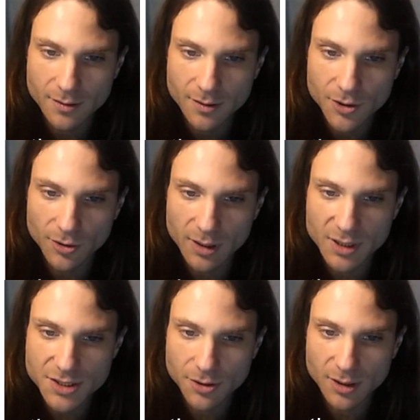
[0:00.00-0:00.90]
curly brace,
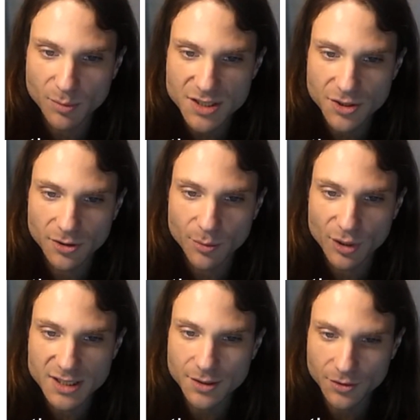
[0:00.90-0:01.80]
curly brace, curly
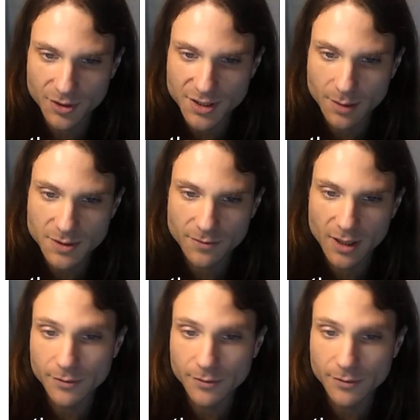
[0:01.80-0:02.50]
brace, 3 times 5,